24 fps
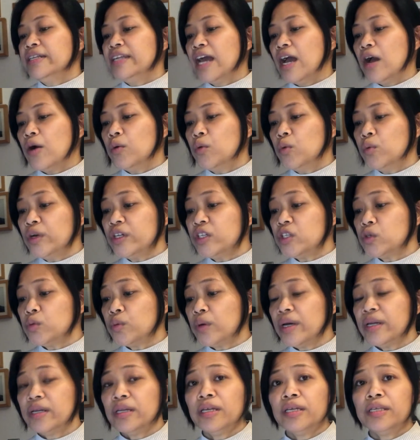Now, which
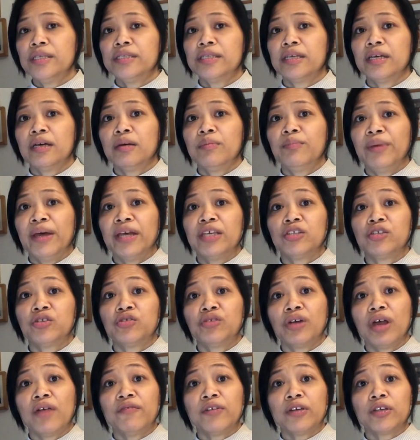one is the best
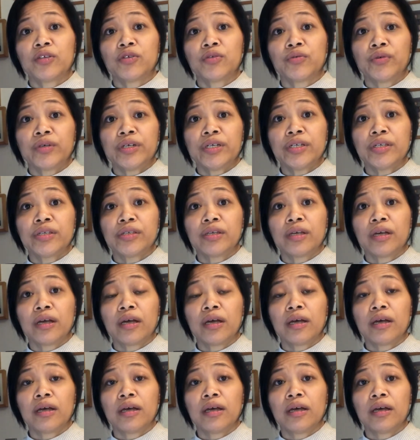traffic source,
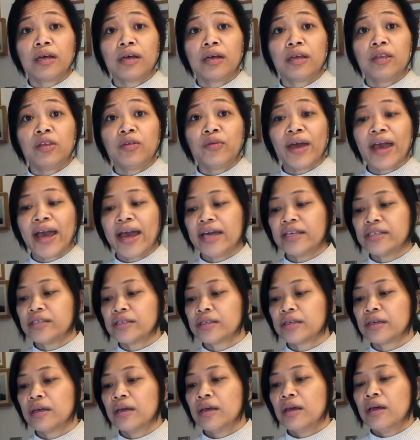you
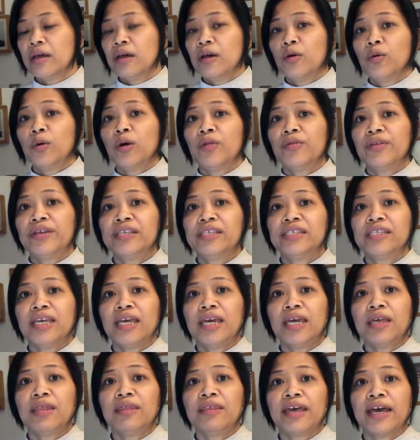ask? Well, they
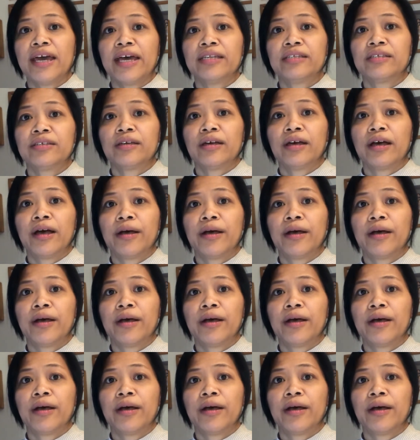say that